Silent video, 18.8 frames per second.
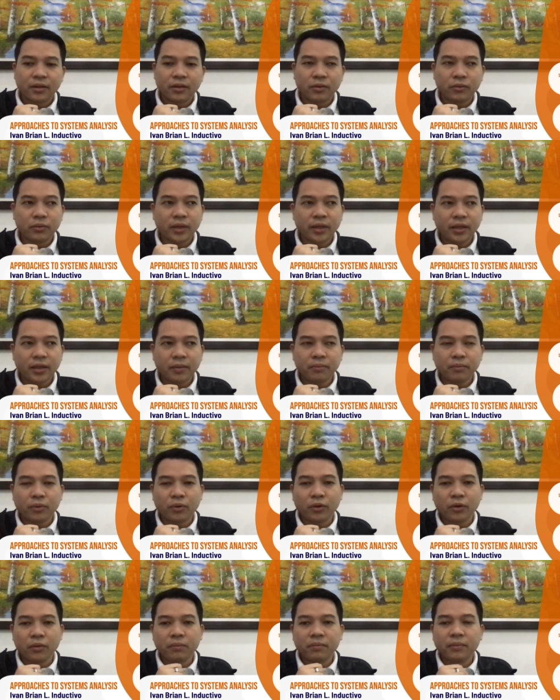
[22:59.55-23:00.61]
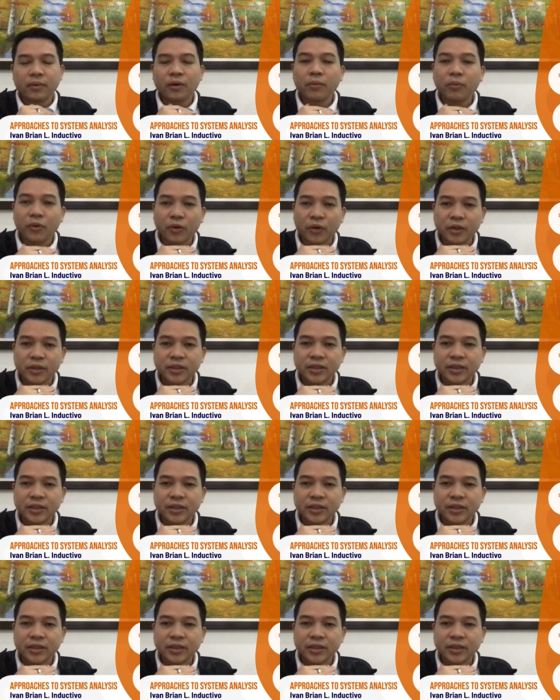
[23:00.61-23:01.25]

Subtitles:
will involve, of course,